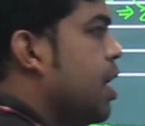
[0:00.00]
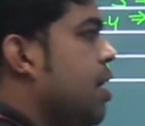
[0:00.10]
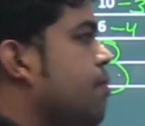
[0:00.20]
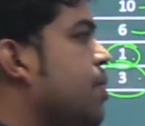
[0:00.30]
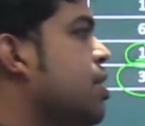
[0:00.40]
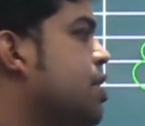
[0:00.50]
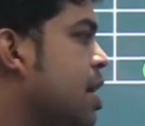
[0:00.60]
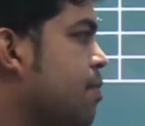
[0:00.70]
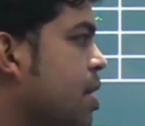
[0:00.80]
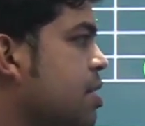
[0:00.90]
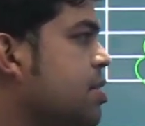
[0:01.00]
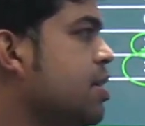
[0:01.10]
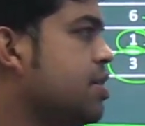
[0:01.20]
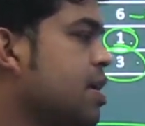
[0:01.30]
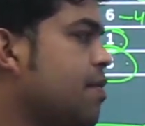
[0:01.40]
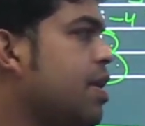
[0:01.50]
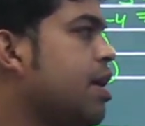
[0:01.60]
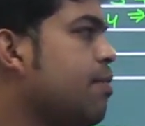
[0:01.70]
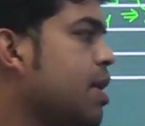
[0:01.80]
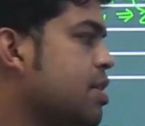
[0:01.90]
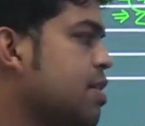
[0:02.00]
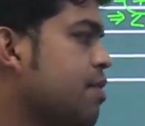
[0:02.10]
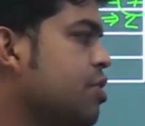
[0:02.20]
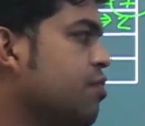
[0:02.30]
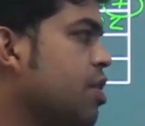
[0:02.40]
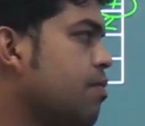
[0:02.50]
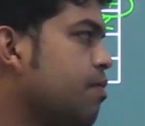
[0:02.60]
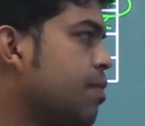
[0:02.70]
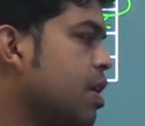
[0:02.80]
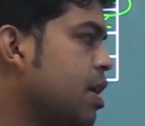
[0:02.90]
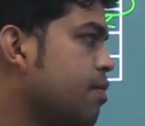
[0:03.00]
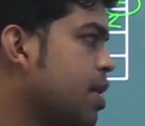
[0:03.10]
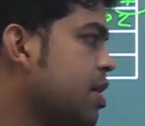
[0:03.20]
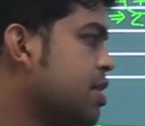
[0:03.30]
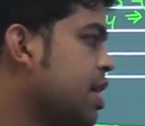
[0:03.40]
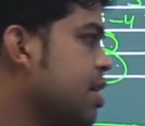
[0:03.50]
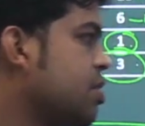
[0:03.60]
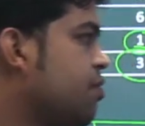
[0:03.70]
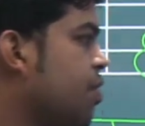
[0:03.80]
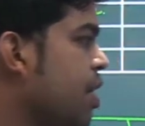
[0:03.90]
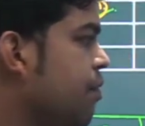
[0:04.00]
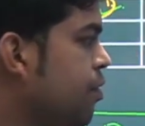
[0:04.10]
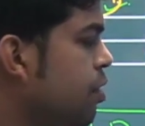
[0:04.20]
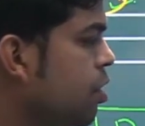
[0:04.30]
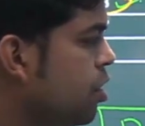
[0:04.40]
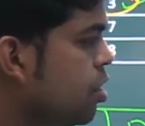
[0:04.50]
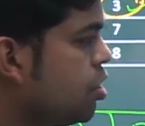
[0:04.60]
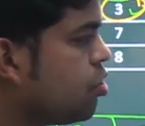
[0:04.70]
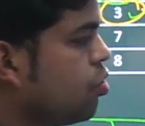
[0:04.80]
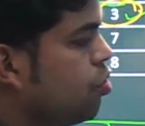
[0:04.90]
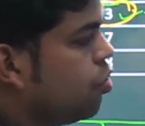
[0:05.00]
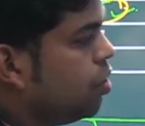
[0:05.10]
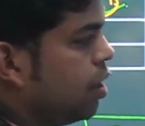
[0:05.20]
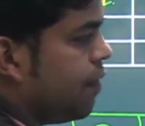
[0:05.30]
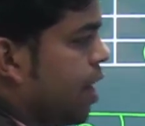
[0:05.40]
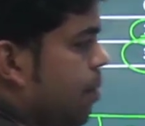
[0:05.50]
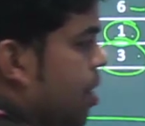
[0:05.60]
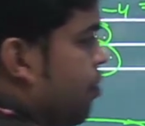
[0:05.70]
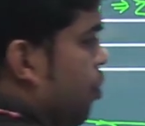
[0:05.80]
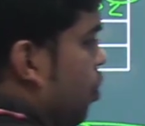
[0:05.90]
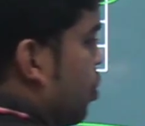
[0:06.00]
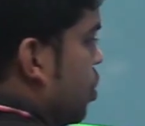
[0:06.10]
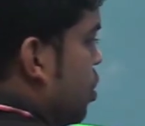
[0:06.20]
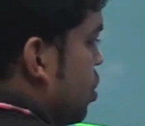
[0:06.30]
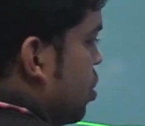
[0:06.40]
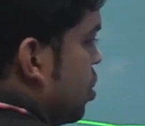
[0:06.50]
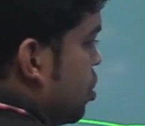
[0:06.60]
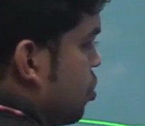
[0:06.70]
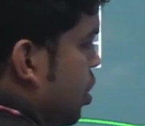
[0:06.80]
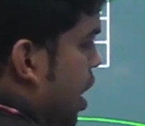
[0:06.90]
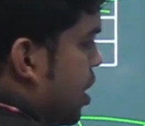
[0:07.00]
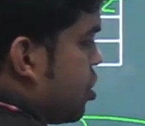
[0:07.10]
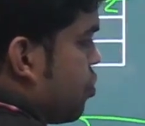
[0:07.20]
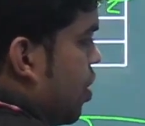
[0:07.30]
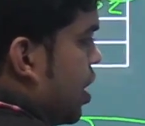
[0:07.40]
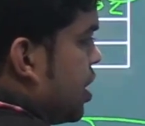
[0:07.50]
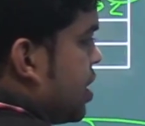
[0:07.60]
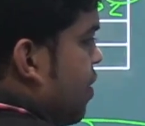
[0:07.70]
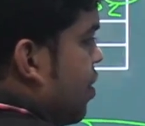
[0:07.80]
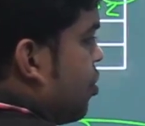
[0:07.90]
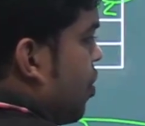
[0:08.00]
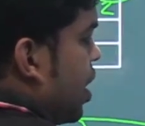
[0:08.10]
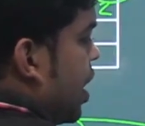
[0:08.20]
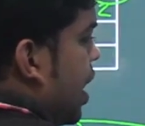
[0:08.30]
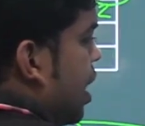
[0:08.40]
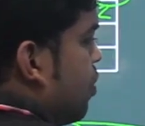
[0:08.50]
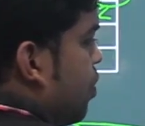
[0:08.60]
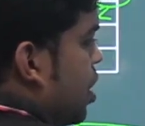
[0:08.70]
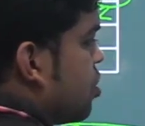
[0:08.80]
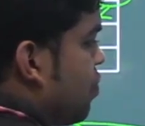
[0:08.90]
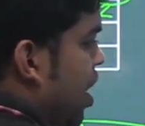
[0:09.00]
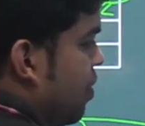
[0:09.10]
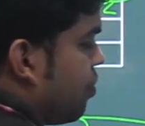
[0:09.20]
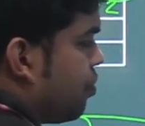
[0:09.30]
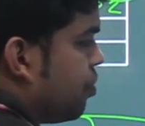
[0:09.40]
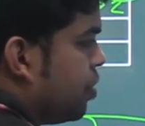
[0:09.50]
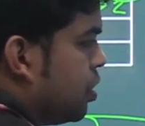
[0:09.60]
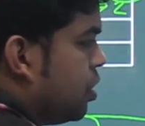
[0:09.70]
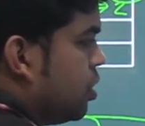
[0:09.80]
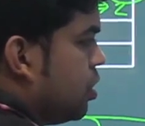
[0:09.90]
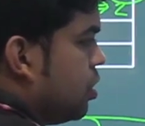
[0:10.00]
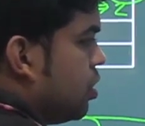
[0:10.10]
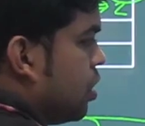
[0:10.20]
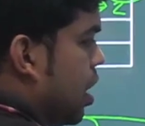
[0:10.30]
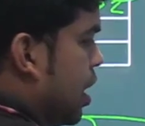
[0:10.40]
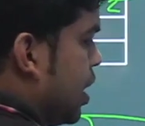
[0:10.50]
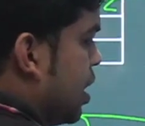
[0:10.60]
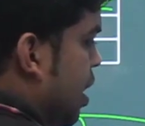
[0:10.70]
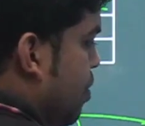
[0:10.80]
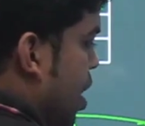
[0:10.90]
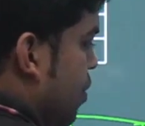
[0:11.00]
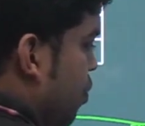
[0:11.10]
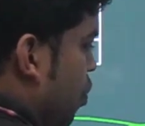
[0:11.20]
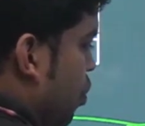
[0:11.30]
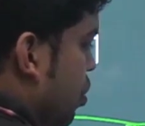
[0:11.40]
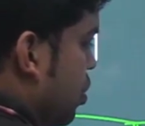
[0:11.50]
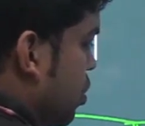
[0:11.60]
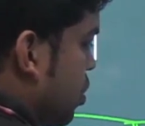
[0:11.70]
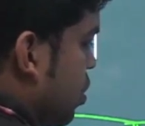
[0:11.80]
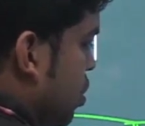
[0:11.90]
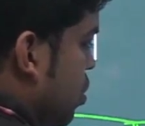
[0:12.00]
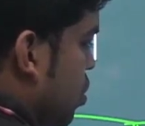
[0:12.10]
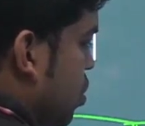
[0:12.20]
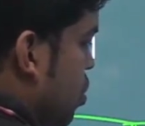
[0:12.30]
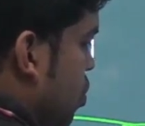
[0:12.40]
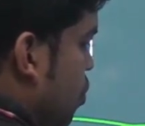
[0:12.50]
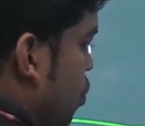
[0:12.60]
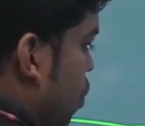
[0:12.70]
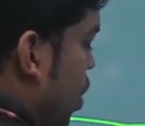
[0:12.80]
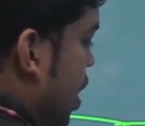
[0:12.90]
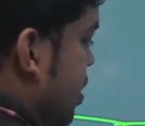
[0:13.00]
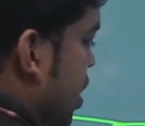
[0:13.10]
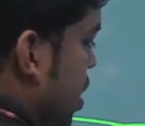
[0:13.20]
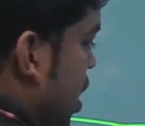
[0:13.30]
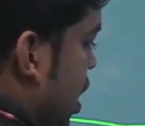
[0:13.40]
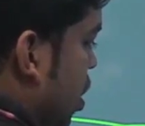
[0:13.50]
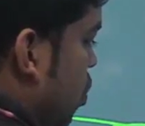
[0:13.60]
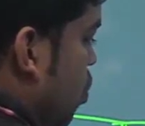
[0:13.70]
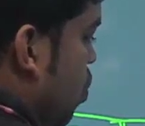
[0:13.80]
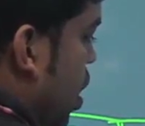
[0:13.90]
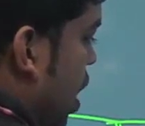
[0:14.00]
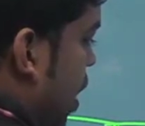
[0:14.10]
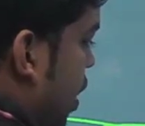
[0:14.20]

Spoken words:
plus 10 minus 3 is 7, 8 minus 7 is 1, 13 minus 8 is 5. So divide by 4. So that is 27, 28 plus 5, 33 by 4. 4 8s are 32 and